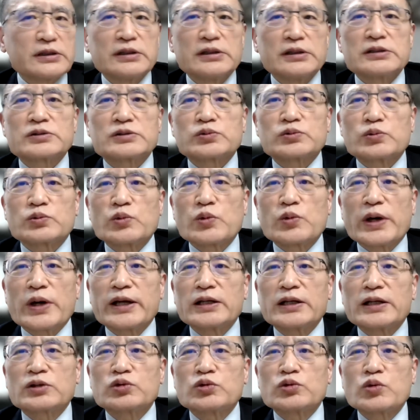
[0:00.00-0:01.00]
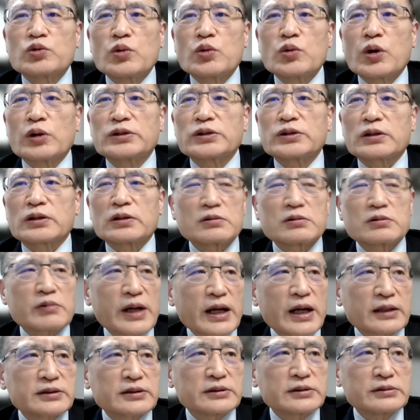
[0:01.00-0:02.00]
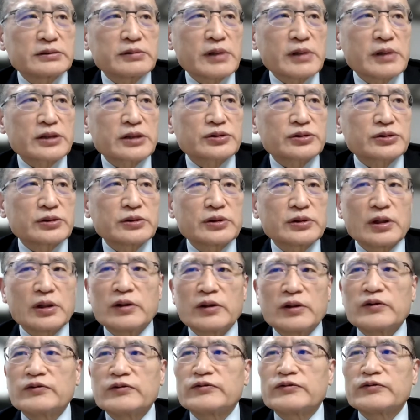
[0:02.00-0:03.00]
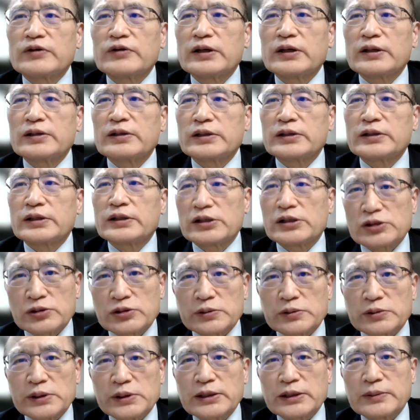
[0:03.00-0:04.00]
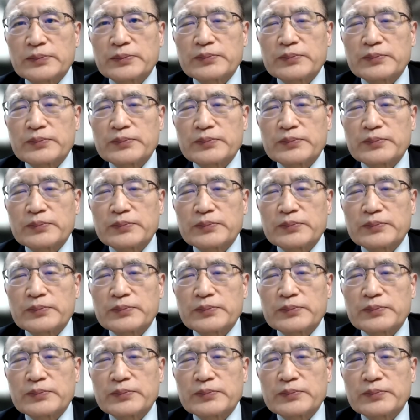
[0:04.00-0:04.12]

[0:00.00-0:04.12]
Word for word: its way toward the correct direction of uh, the history.